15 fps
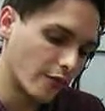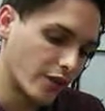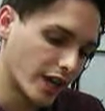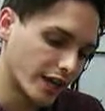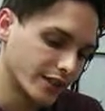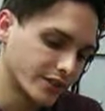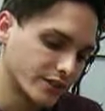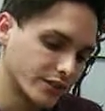
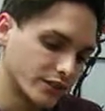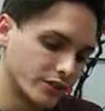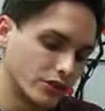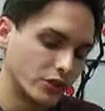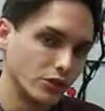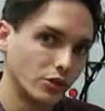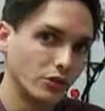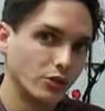effects
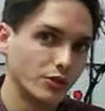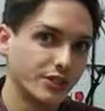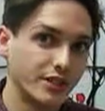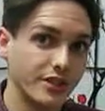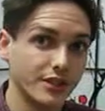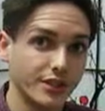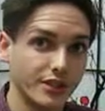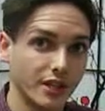to
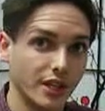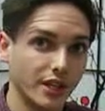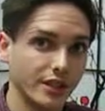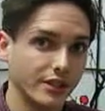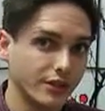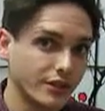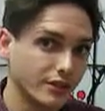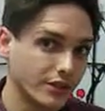
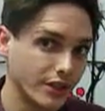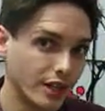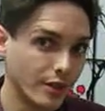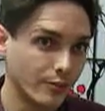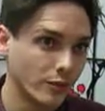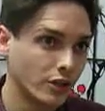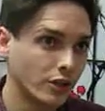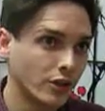synthesize
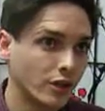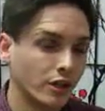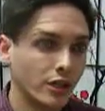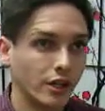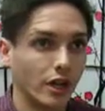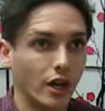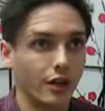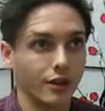them,
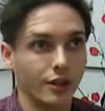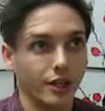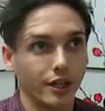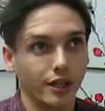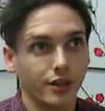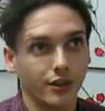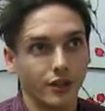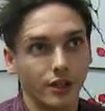
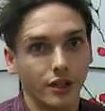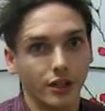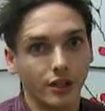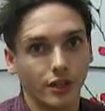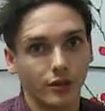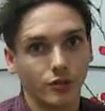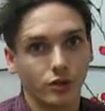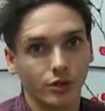unlike
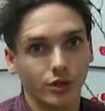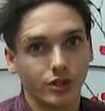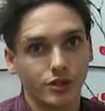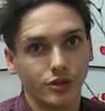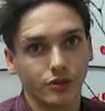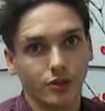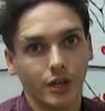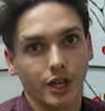the
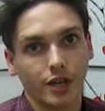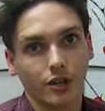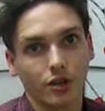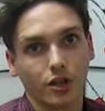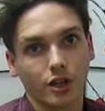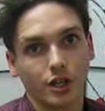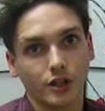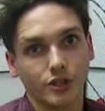traditional
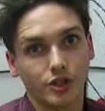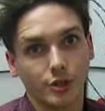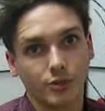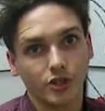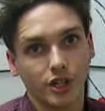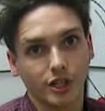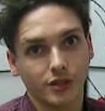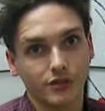analog
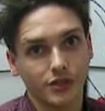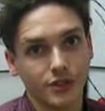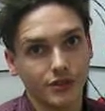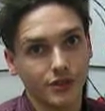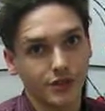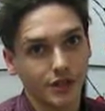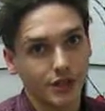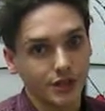subtractive
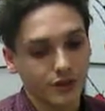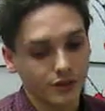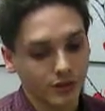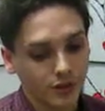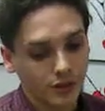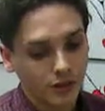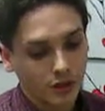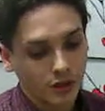
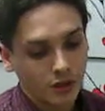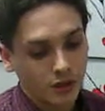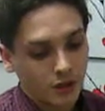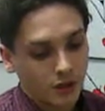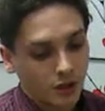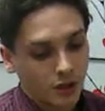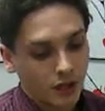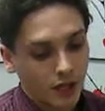synthesizer.
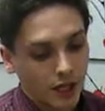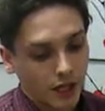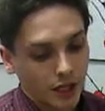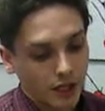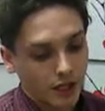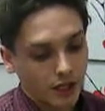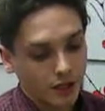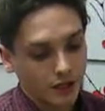
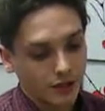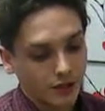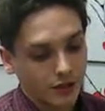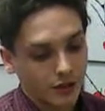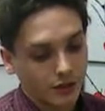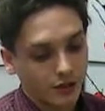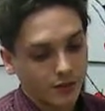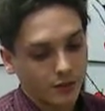
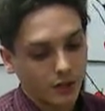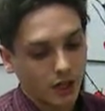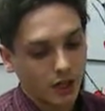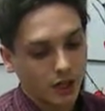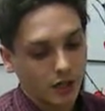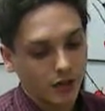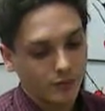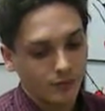And
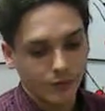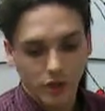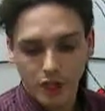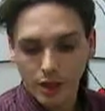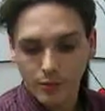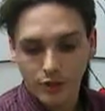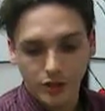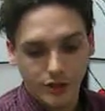
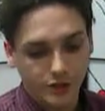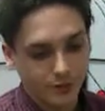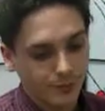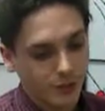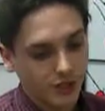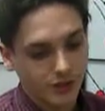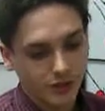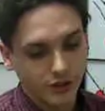yeah, but it's
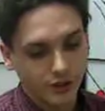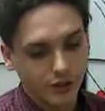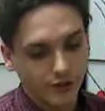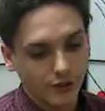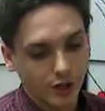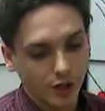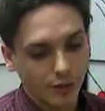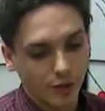
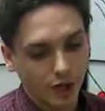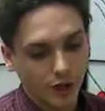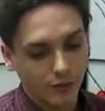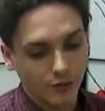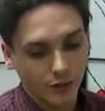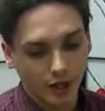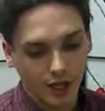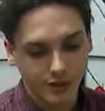basically very
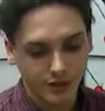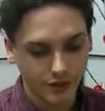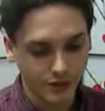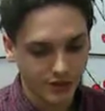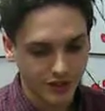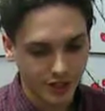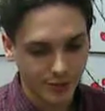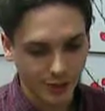powerful. As you
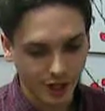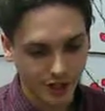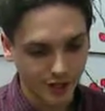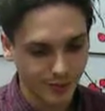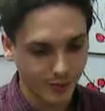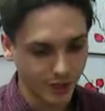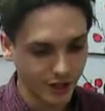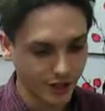can see,
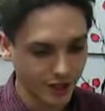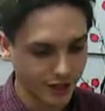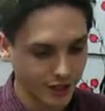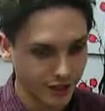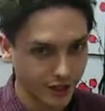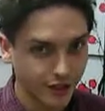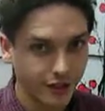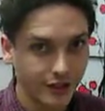mine's been